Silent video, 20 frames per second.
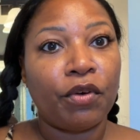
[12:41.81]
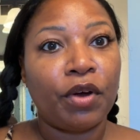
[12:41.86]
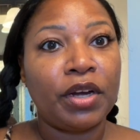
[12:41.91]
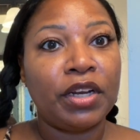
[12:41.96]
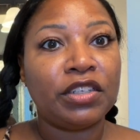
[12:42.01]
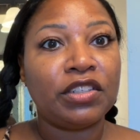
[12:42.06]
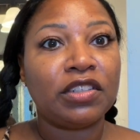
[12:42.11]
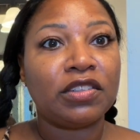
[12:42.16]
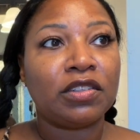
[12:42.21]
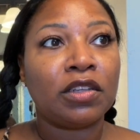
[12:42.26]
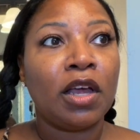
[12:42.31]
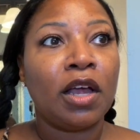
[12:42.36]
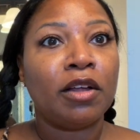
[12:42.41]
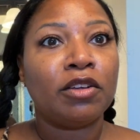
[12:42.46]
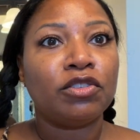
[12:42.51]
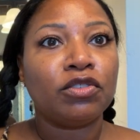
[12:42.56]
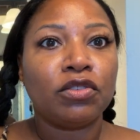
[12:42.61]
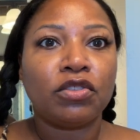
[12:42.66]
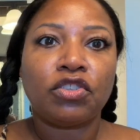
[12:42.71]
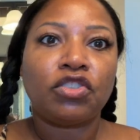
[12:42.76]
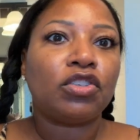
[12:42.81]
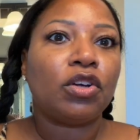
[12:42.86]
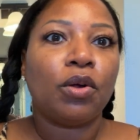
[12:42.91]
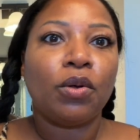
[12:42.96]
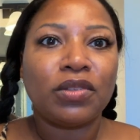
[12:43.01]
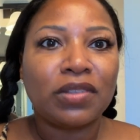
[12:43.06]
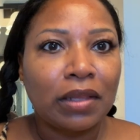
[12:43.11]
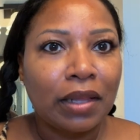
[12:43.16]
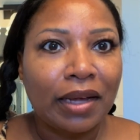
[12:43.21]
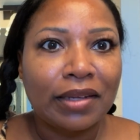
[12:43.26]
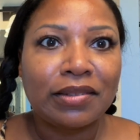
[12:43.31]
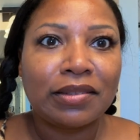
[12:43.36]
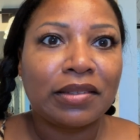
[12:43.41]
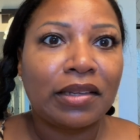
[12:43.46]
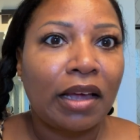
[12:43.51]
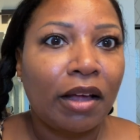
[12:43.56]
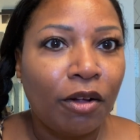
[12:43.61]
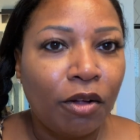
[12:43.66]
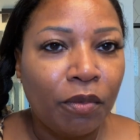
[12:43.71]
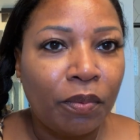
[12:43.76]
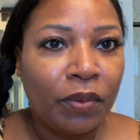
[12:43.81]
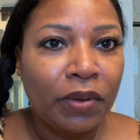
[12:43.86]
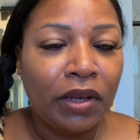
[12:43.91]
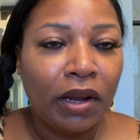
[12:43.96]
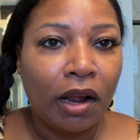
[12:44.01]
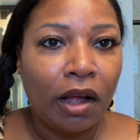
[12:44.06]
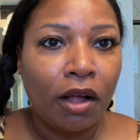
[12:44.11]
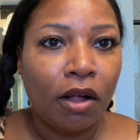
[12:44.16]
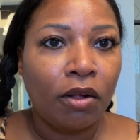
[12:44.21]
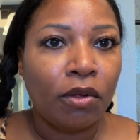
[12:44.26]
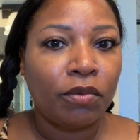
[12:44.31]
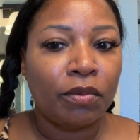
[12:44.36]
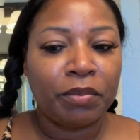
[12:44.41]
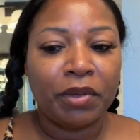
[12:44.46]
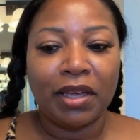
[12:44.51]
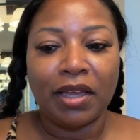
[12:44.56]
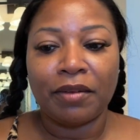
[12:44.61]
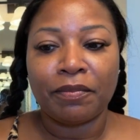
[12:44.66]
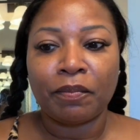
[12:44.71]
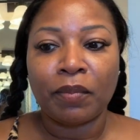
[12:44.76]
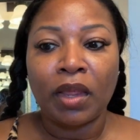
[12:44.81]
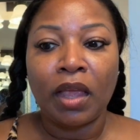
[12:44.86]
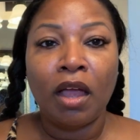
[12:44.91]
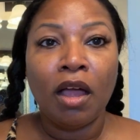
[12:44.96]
And it just shows less scalp, I mean,